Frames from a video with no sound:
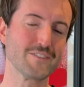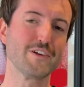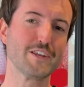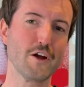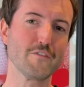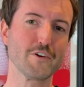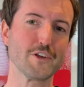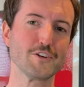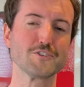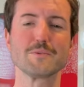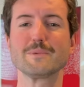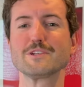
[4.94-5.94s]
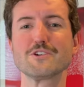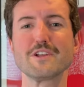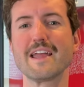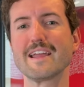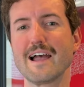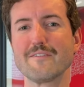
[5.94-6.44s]
the video for you, so be sure to
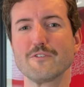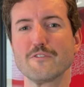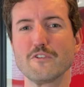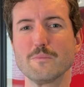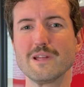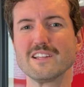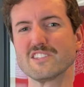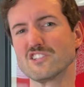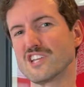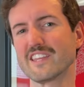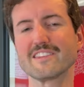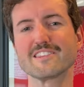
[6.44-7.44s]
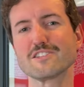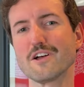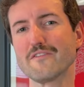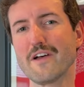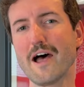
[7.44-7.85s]
hang out for a few minutes and check this stuff